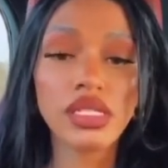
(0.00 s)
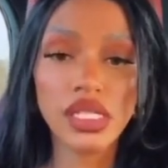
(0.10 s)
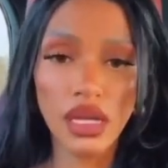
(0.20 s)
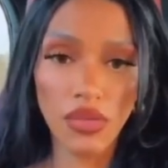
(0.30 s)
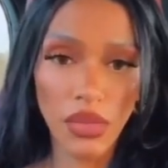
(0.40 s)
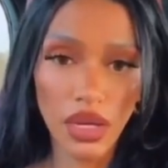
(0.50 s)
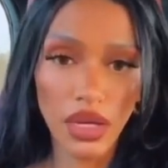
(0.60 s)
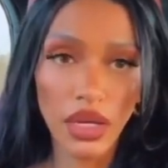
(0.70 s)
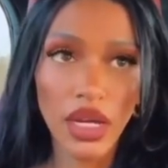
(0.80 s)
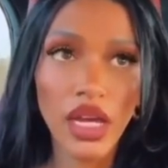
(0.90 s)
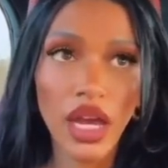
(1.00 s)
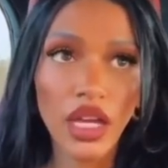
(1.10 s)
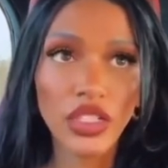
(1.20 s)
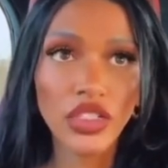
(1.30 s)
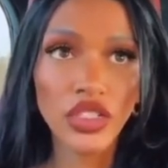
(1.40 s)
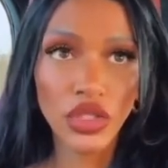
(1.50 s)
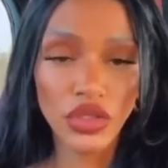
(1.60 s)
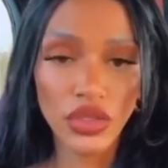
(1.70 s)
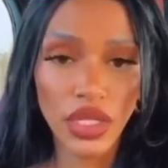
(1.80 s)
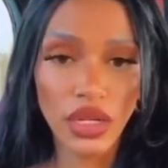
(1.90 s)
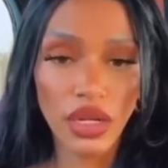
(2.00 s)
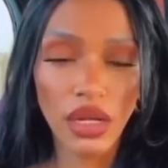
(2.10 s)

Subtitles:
sick of my children?